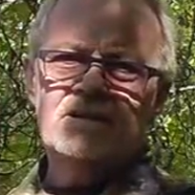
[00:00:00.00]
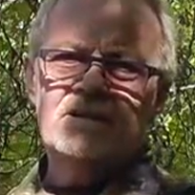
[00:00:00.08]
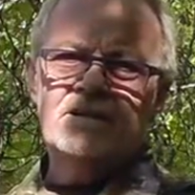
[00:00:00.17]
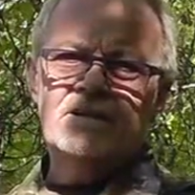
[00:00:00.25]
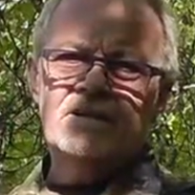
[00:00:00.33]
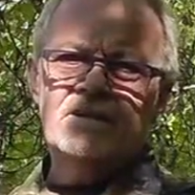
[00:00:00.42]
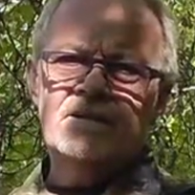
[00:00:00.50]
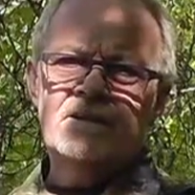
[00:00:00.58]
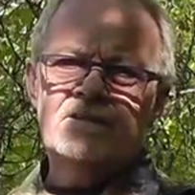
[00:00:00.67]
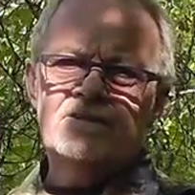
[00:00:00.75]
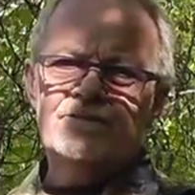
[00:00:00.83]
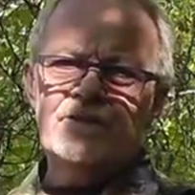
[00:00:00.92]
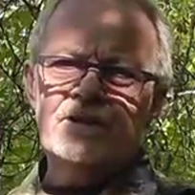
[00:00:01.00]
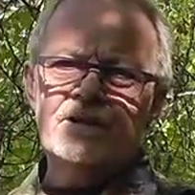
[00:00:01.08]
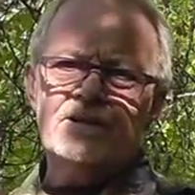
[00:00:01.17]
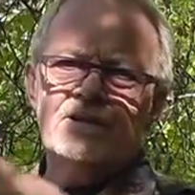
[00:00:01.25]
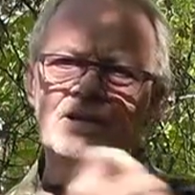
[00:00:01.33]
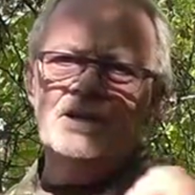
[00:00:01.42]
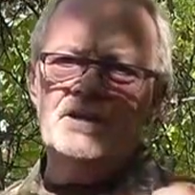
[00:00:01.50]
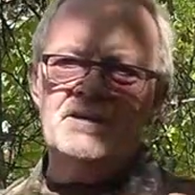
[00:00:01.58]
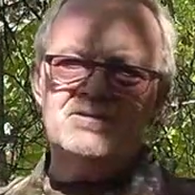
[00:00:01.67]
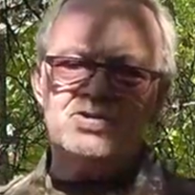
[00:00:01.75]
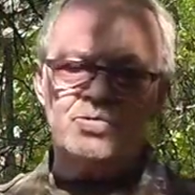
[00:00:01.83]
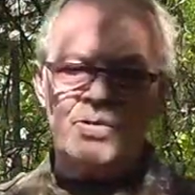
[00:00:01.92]
Uh, there's very little
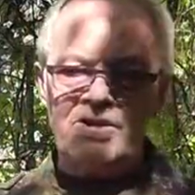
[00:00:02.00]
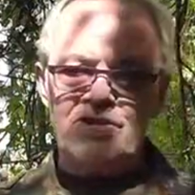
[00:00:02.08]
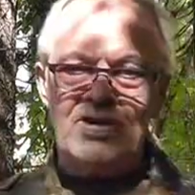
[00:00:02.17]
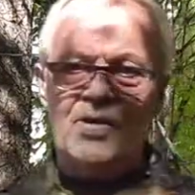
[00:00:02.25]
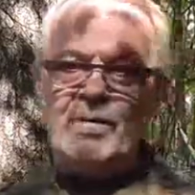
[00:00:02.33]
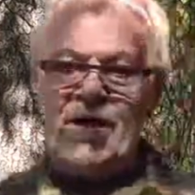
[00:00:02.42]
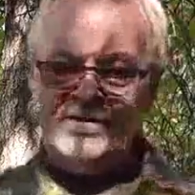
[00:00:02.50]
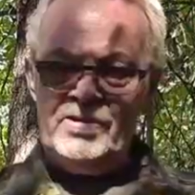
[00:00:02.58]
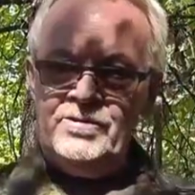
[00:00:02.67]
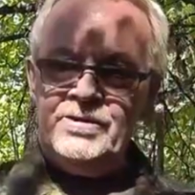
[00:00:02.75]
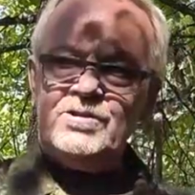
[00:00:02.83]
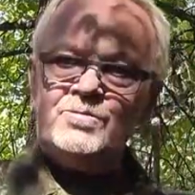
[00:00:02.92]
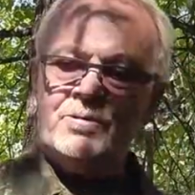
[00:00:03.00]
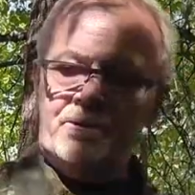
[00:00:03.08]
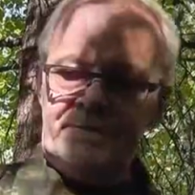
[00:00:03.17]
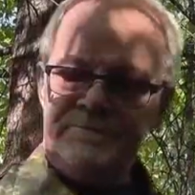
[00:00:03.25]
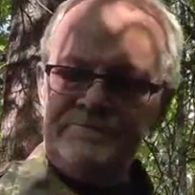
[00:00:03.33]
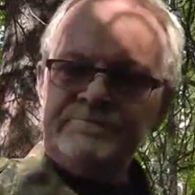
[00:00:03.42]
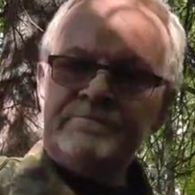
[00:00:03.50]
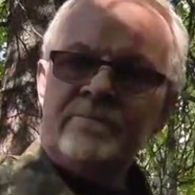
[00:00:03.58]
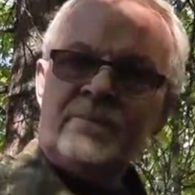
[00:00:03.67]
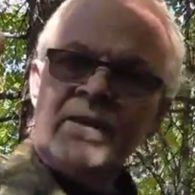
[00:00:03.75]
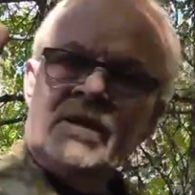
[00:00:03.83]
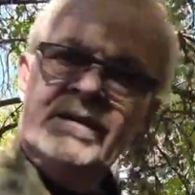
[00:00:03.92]
uh, twist or bend on this one
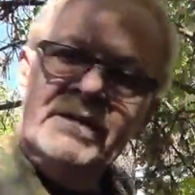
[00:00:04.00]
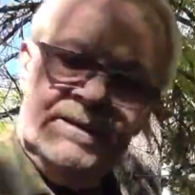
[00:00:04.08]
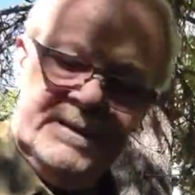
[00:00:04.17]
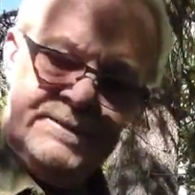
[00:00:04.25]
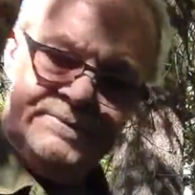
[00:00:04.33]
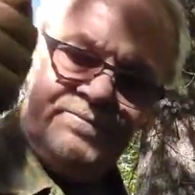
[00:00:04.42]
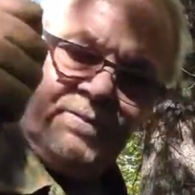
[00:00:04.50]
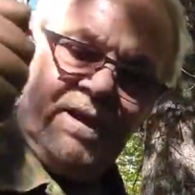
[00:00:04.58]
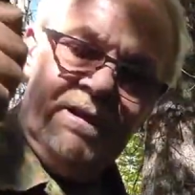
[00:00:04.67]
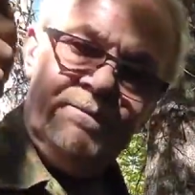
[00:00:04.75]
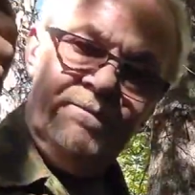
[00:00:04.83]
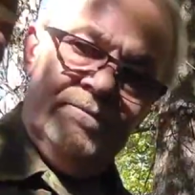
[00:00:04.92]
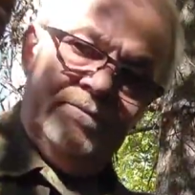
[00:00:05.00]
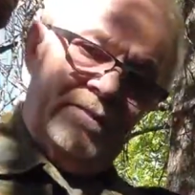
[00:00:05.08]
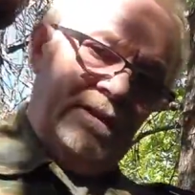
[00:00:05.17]
um, and